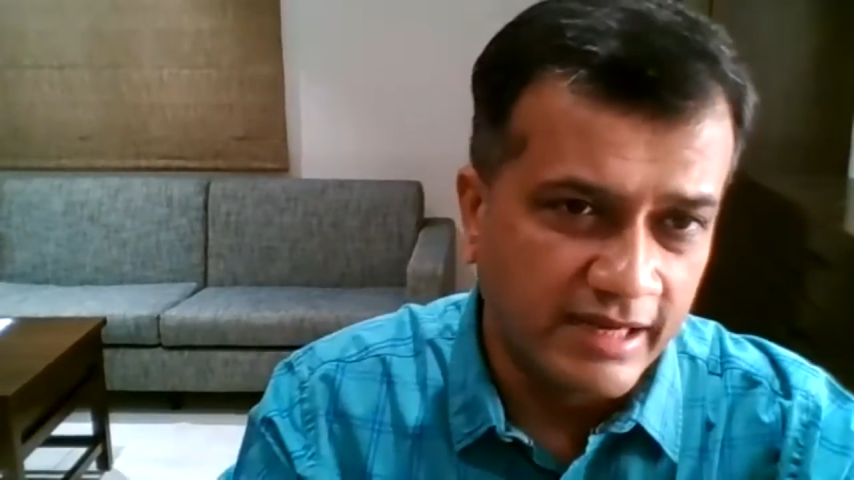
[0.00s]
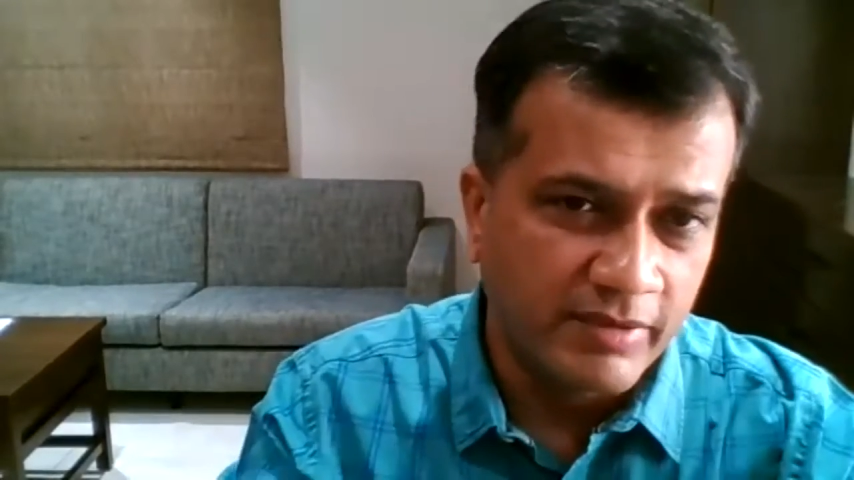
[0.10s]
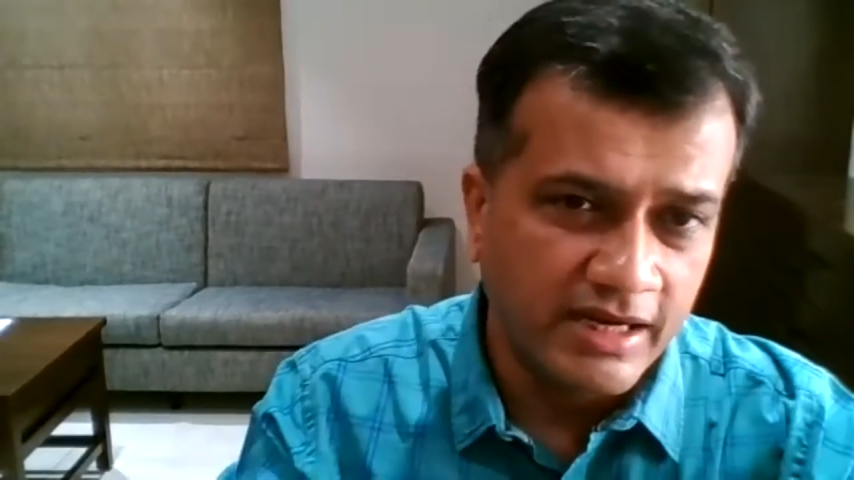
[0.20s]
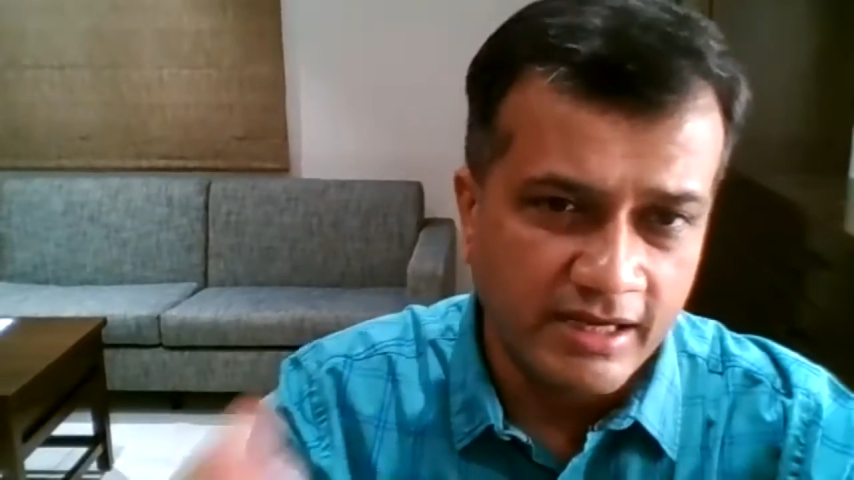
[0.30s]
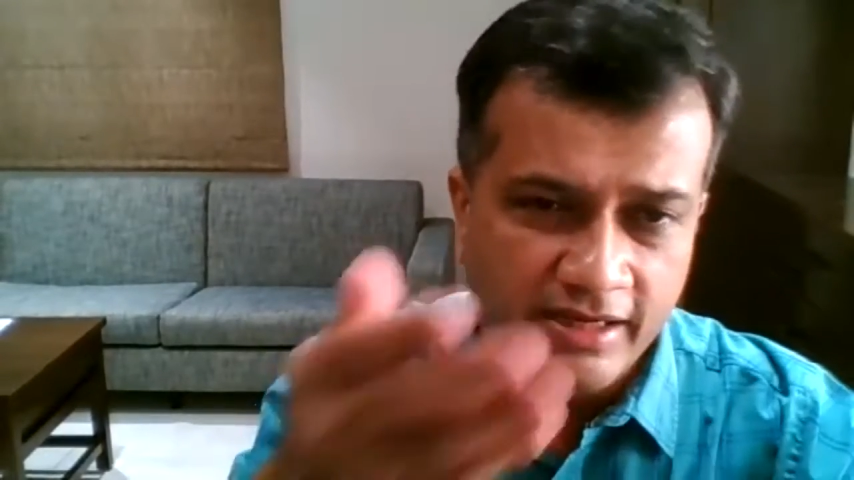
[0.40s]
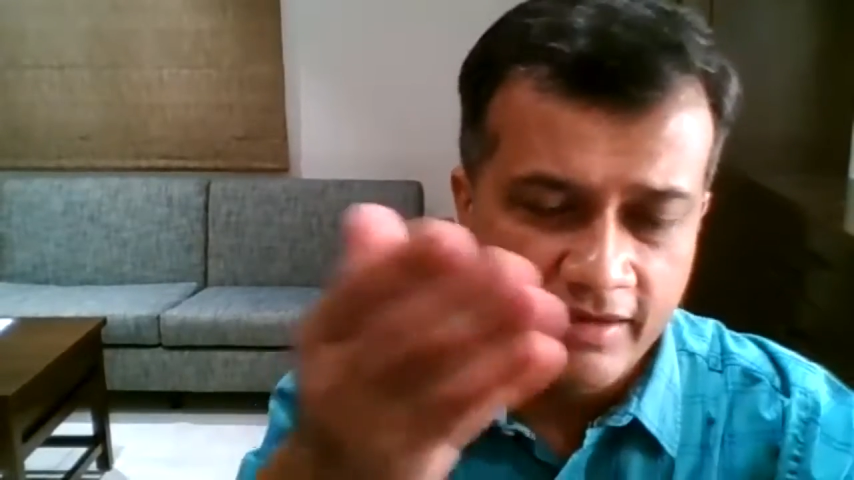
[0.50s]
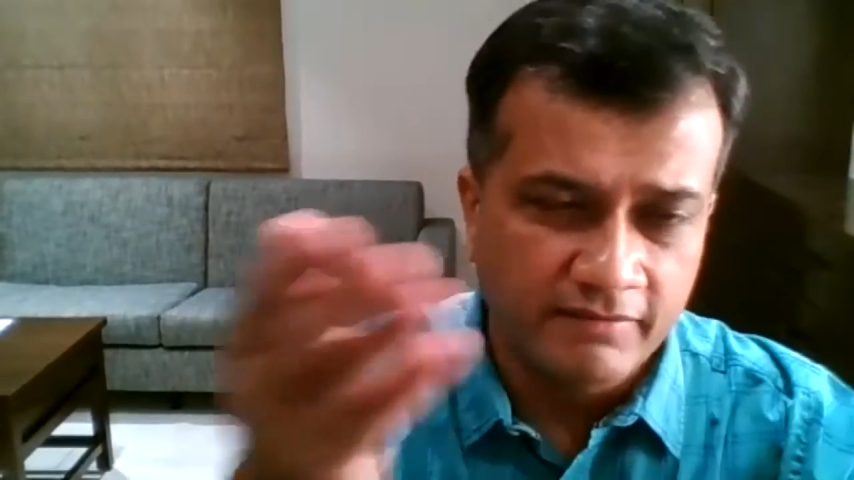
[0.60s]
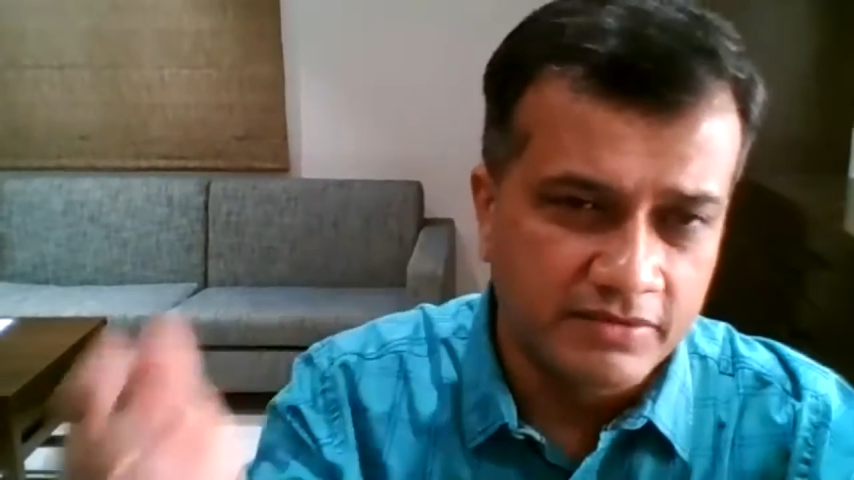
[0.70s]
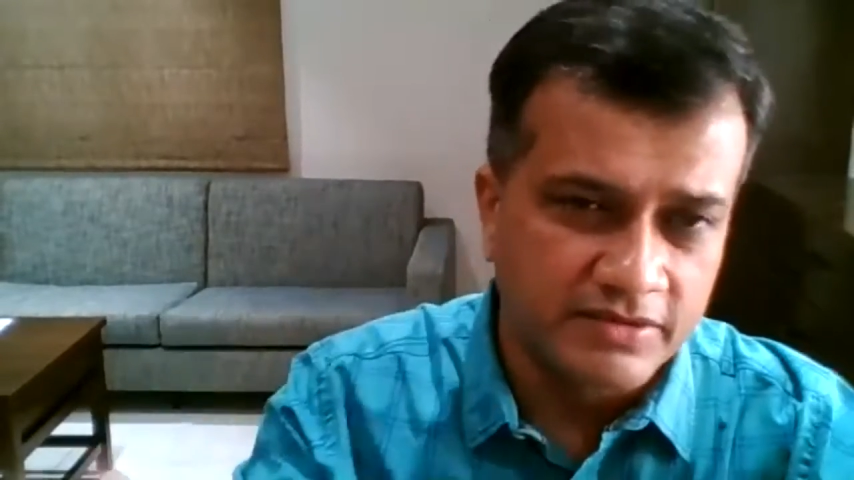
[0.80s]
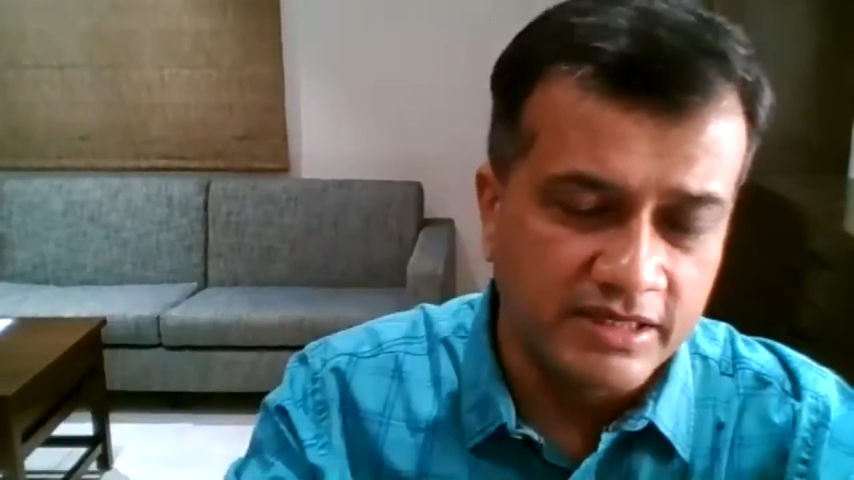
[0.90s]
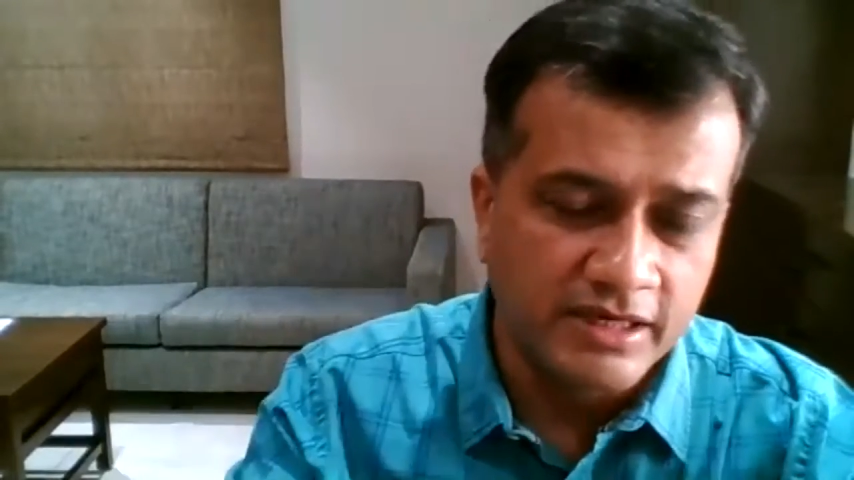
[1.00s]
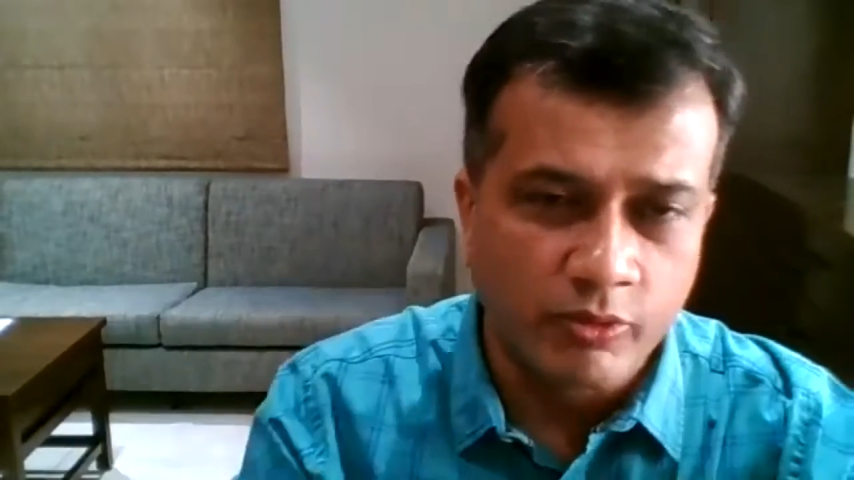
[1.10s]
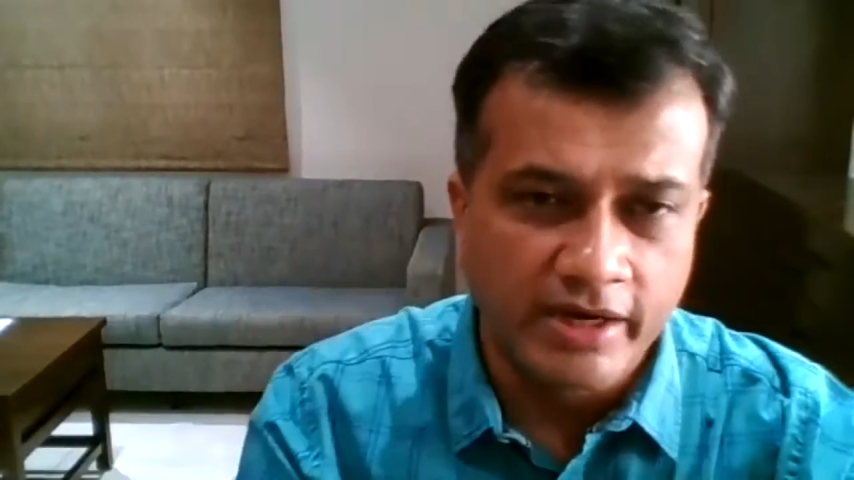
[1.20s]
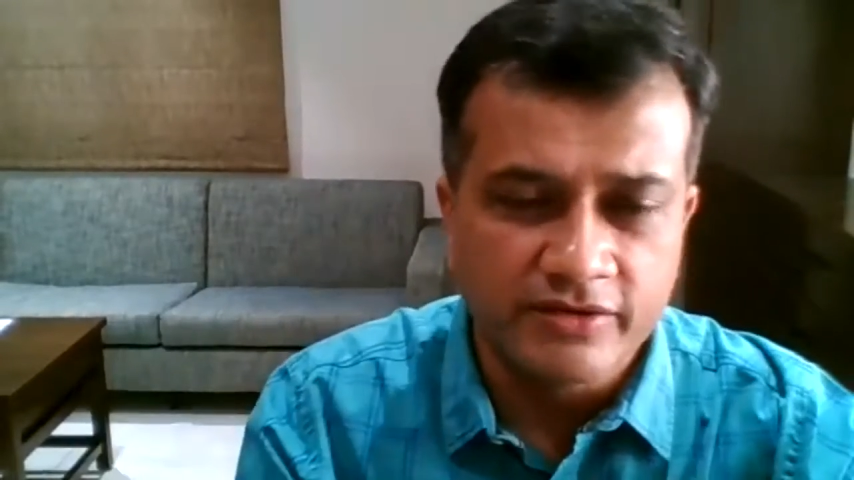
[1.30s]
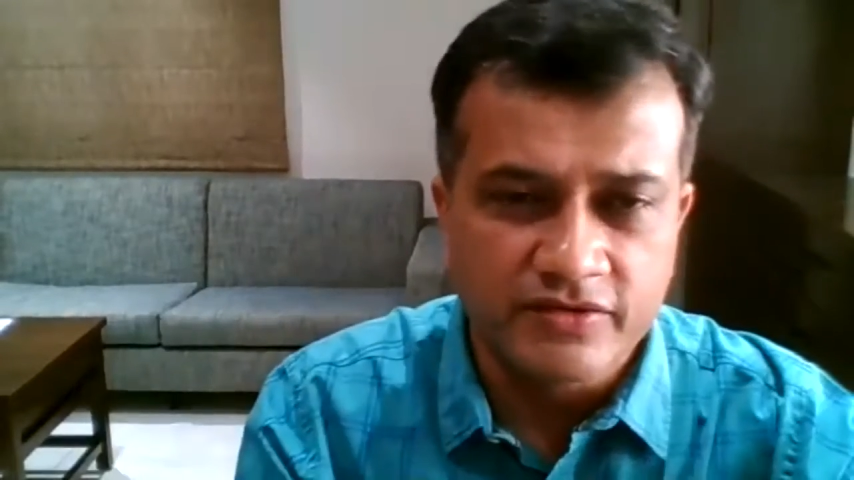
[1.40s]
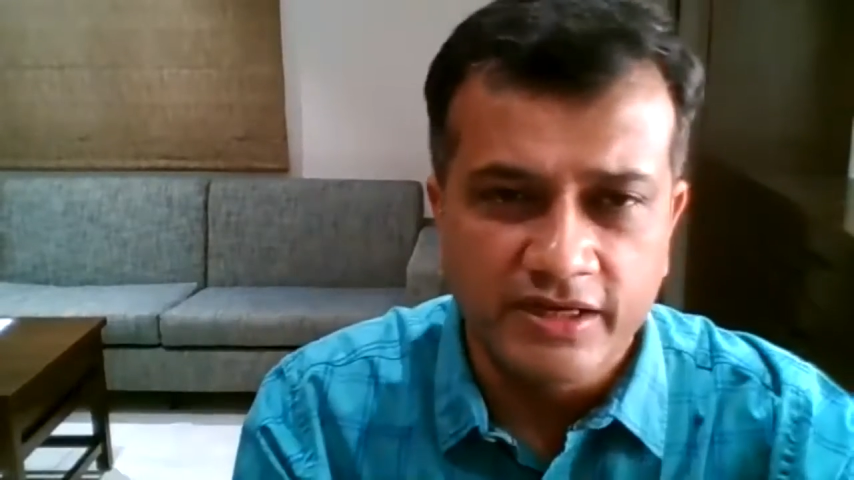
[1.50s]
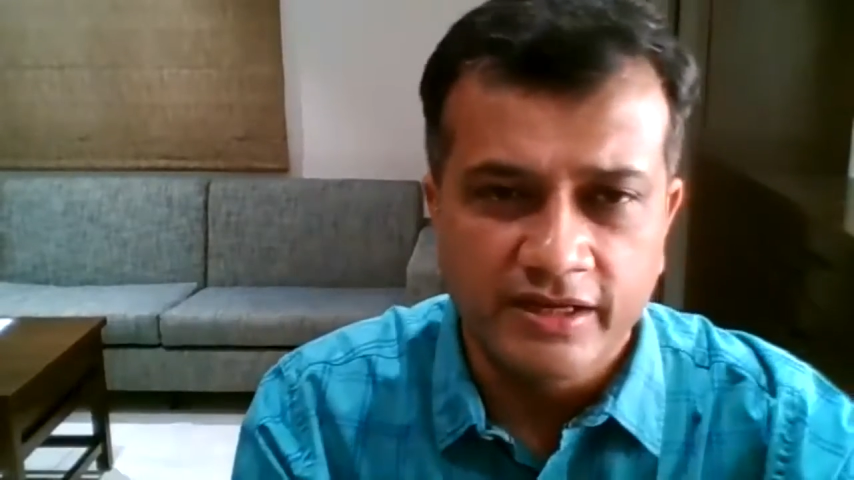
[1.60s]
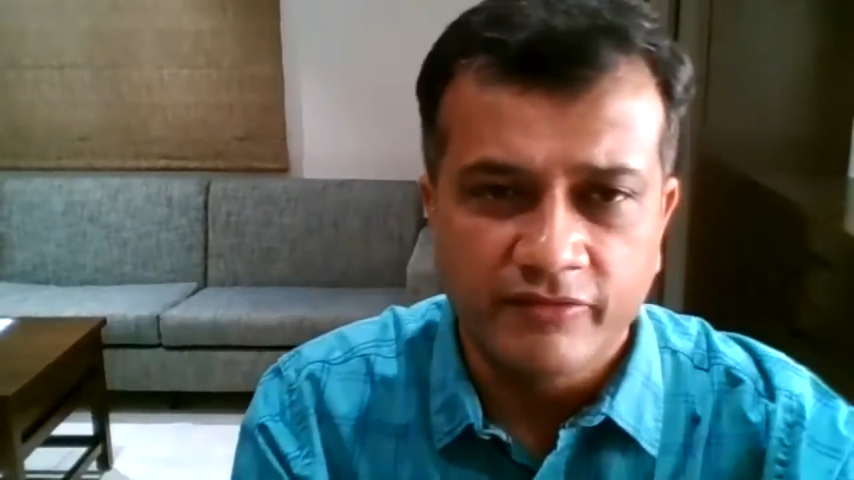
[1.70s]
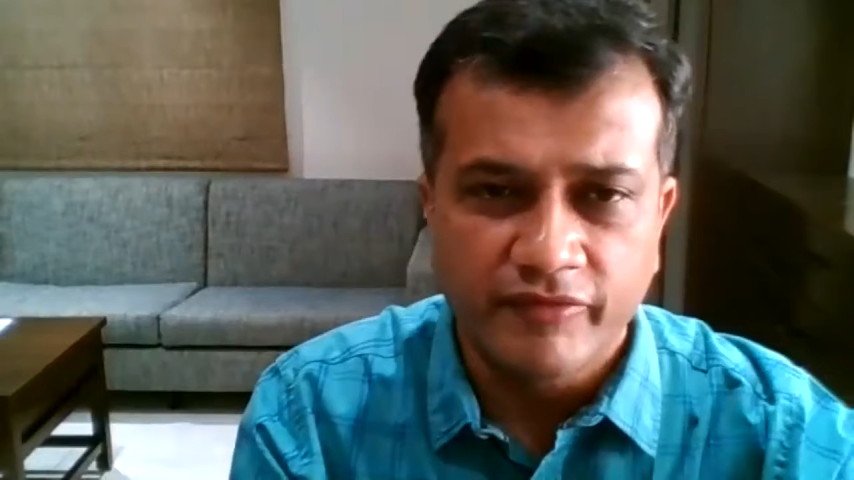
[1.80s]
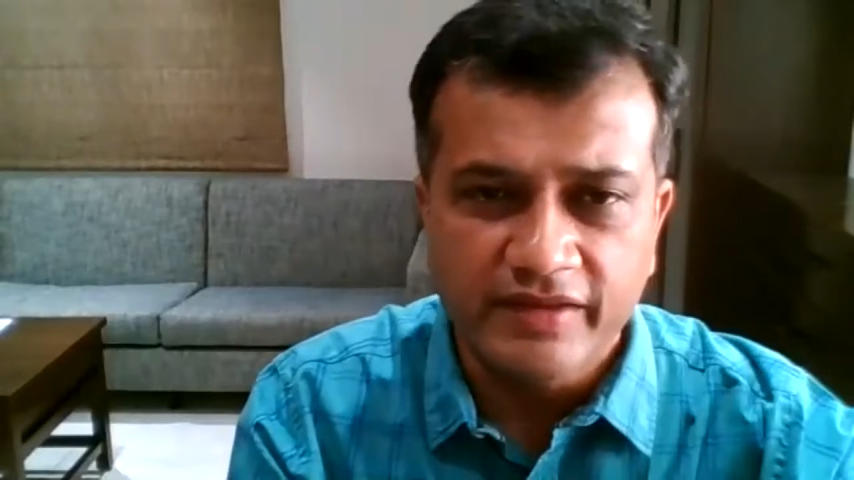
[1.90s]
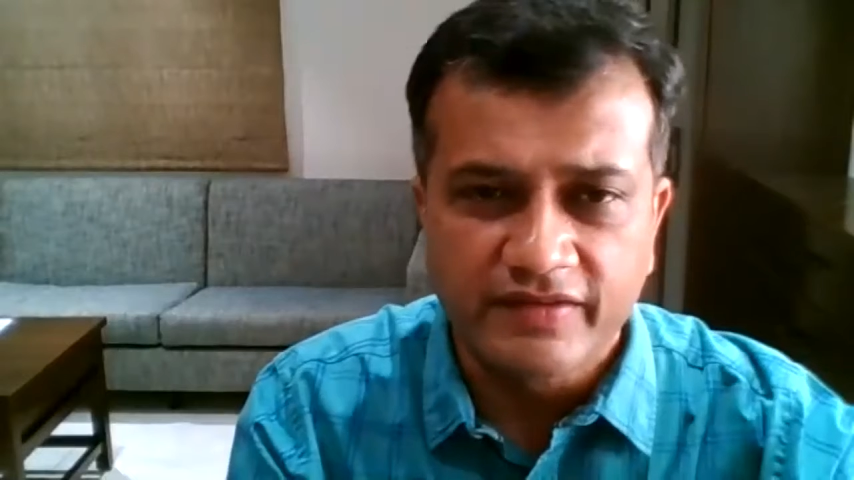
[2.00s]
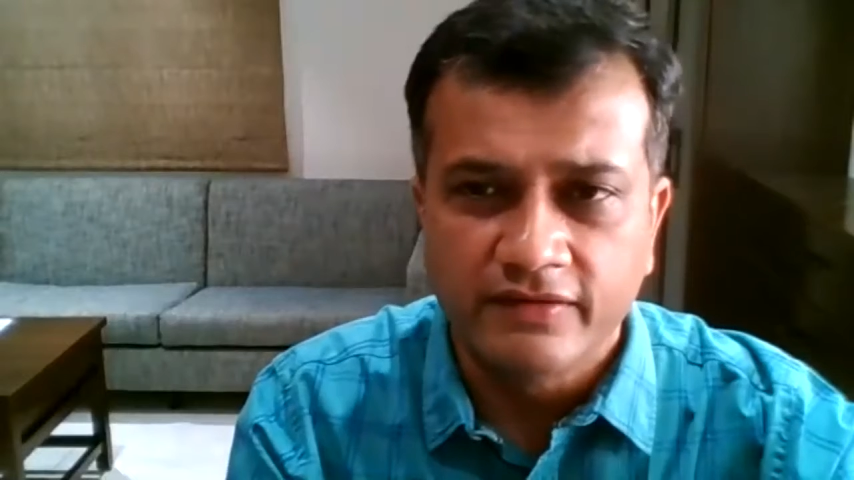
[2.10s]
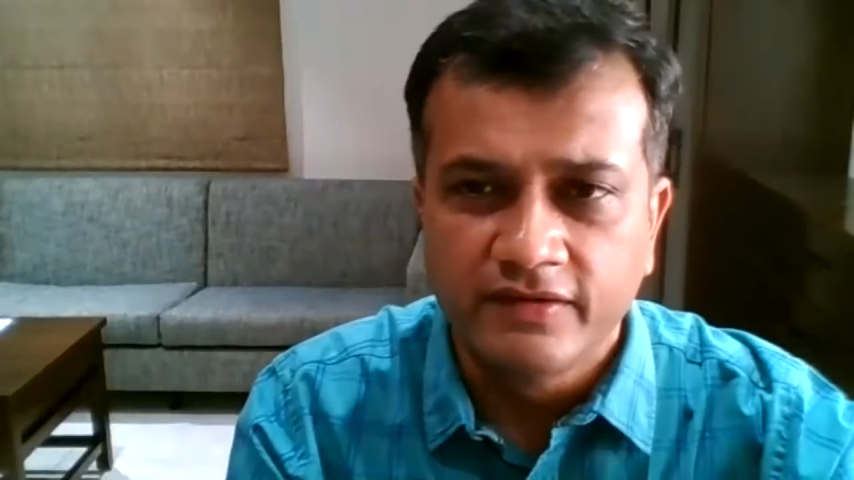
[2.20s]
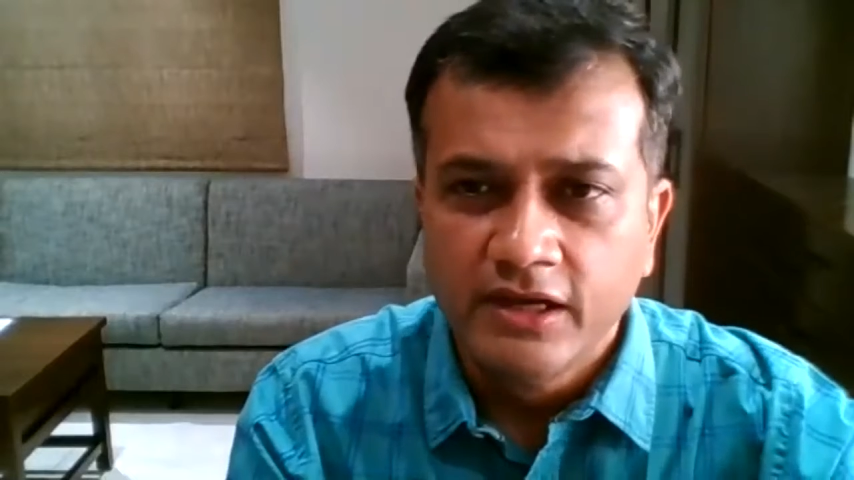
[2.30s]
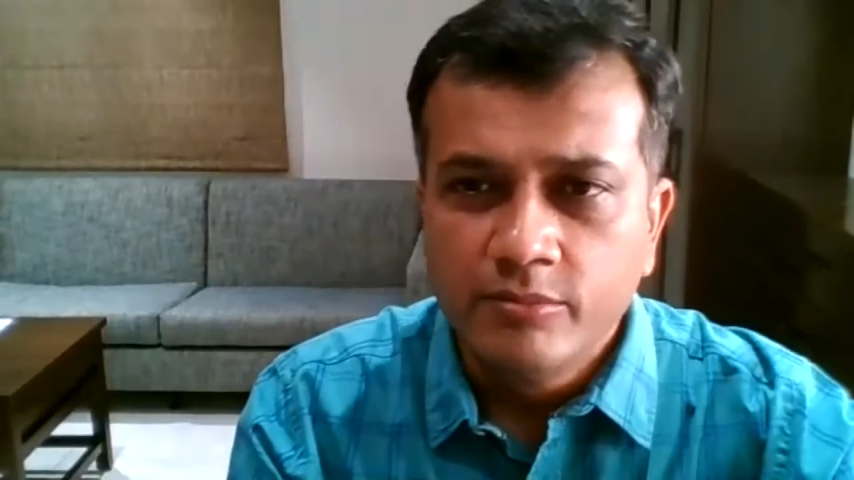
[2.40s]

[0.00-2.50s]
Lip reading: and I see the quite a senior faces.